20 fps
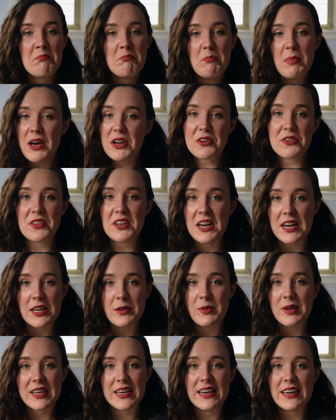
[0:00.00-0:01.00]
better than
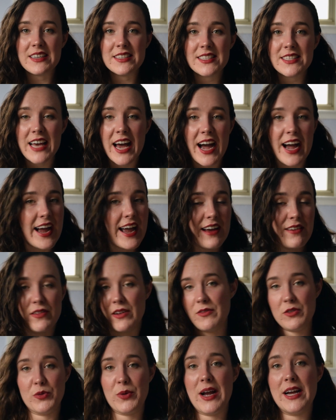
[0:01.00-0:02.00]
anybody else I have
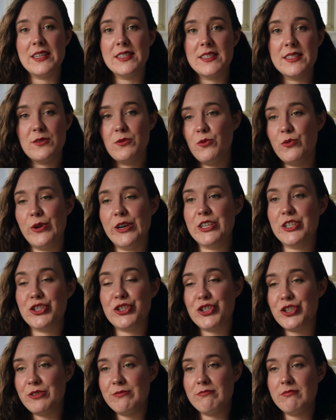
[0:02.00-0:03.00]
ever read,
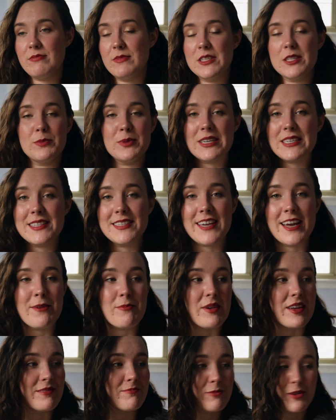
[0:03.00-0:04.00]
which is a big
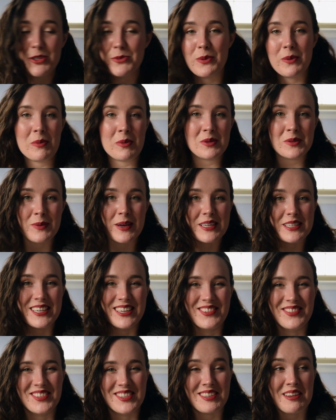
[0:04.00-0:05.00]
statement. Multiple
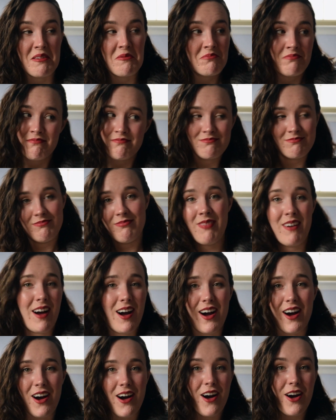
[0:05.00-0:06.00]
perspectives
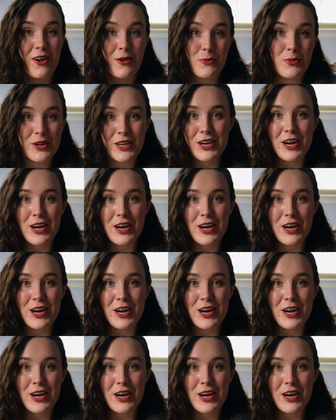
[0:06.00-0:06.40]
are pretty